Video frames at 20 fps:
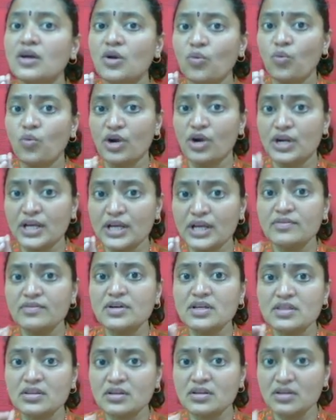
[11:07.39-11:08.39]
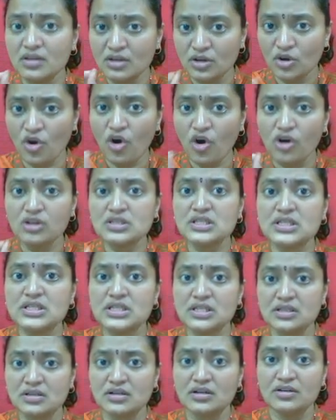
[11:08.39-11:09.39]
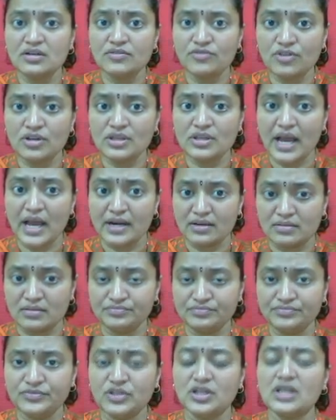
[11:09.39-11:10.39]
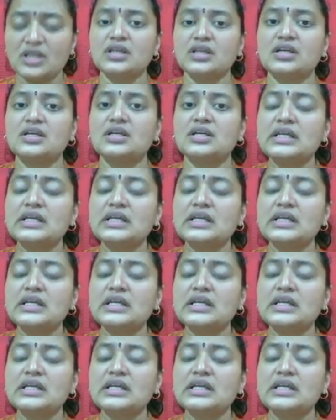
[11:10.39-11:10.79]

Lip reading: whatever the cost incurred for that, okay,